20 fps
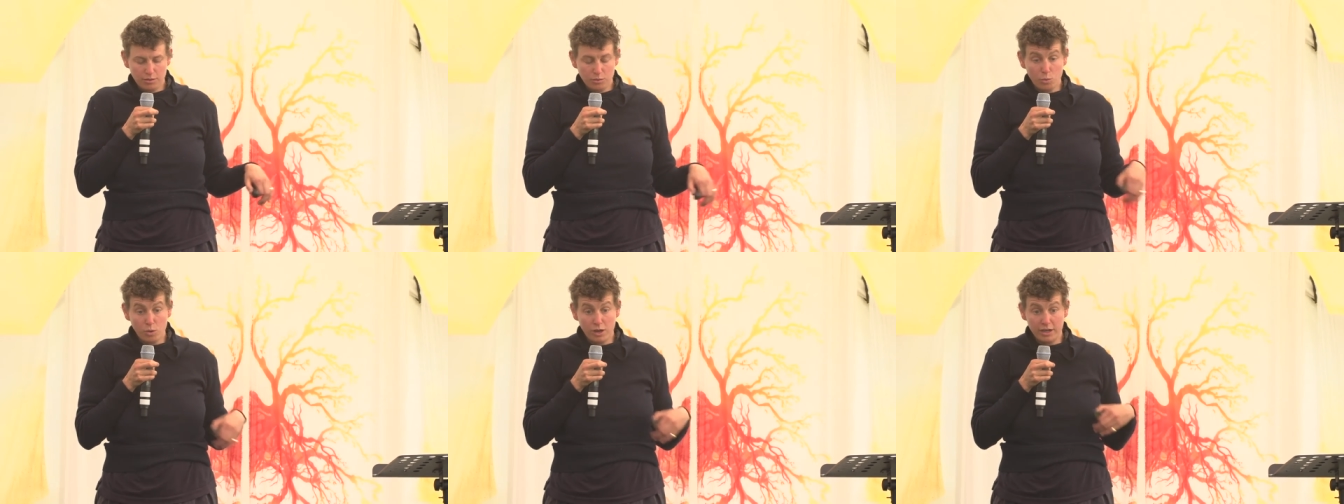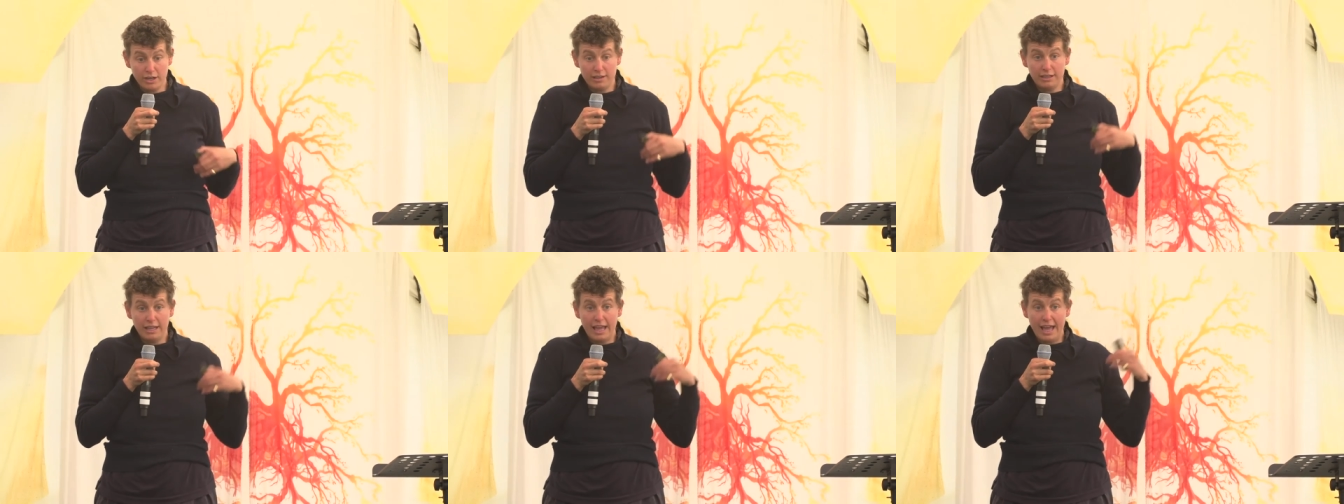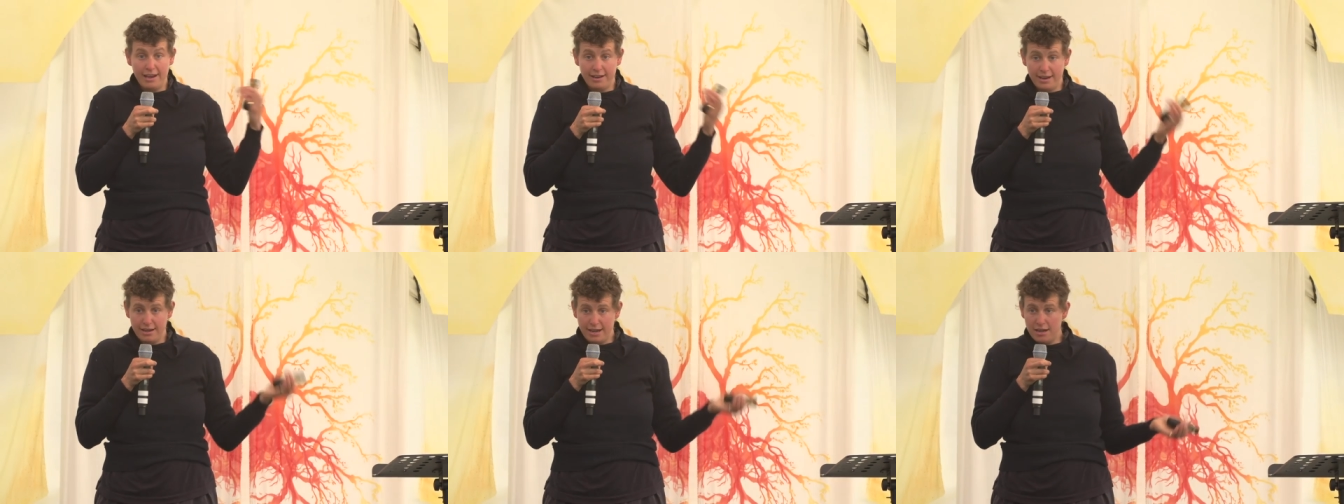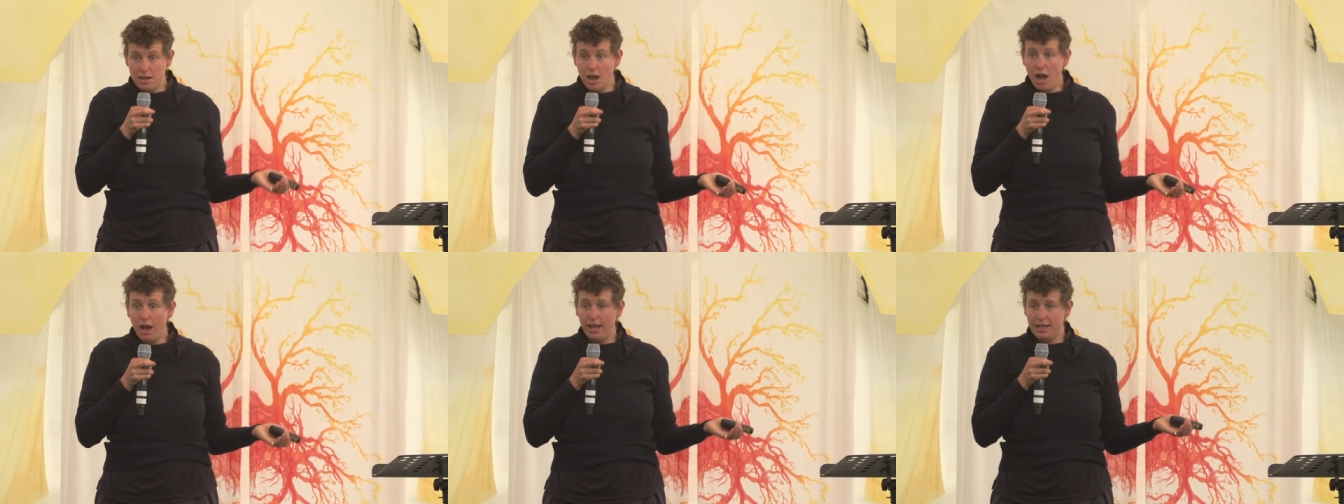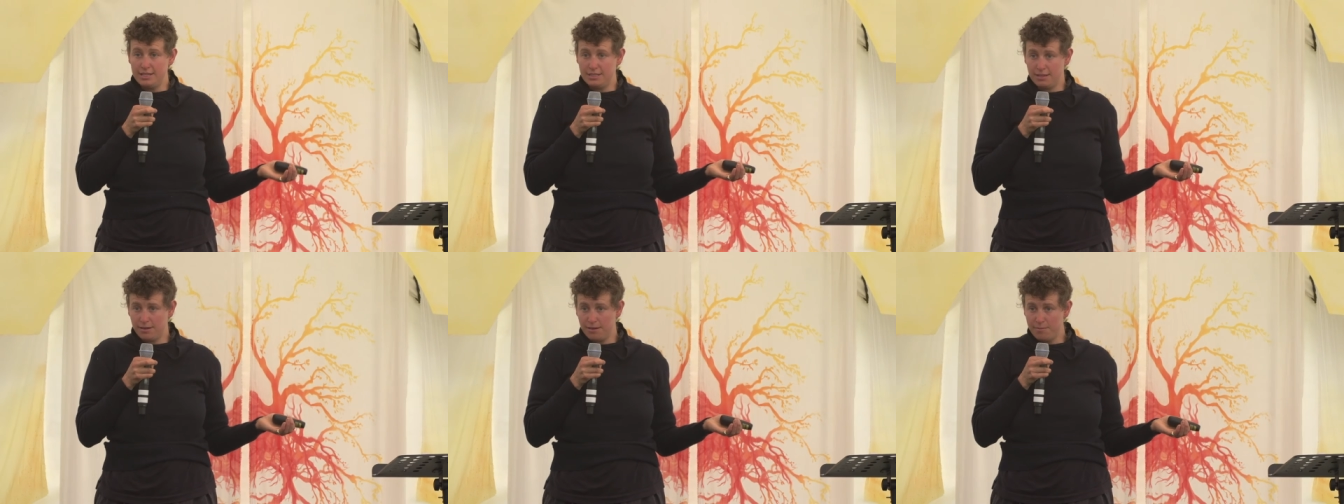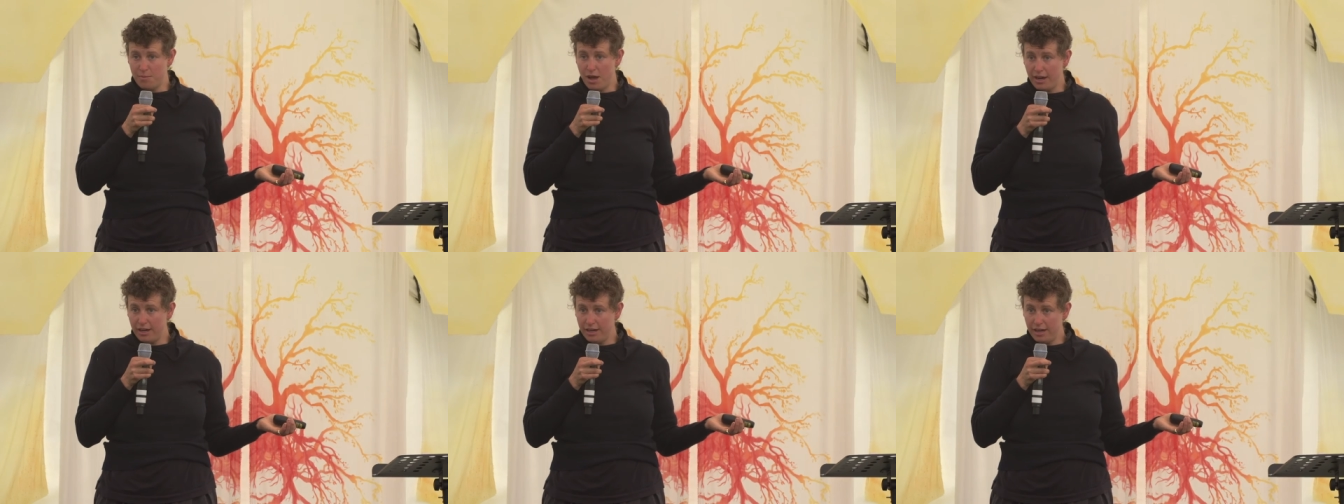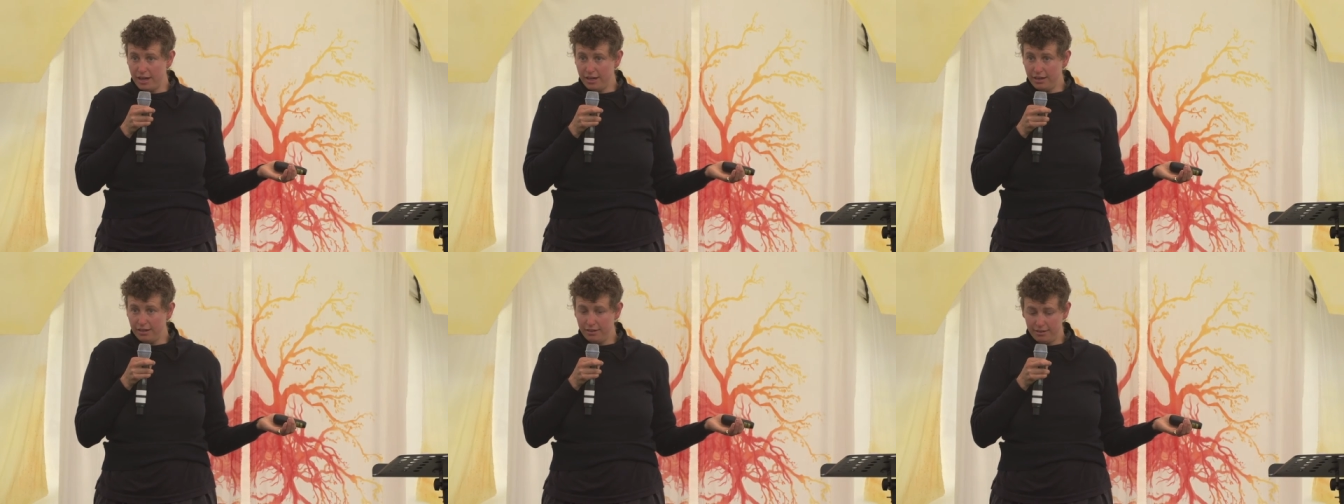wanted land not as a
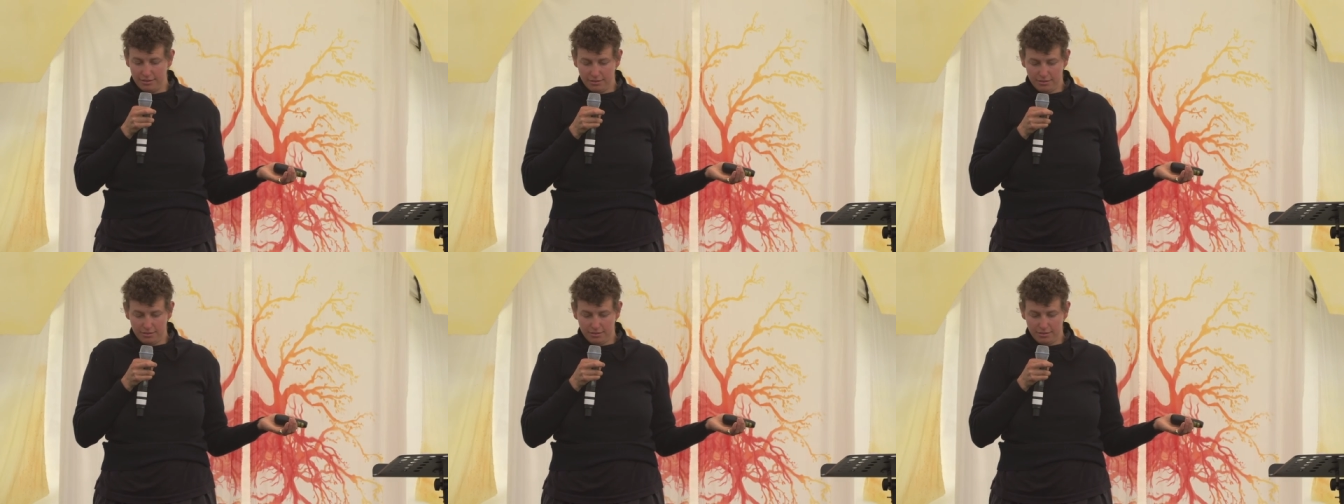commodity.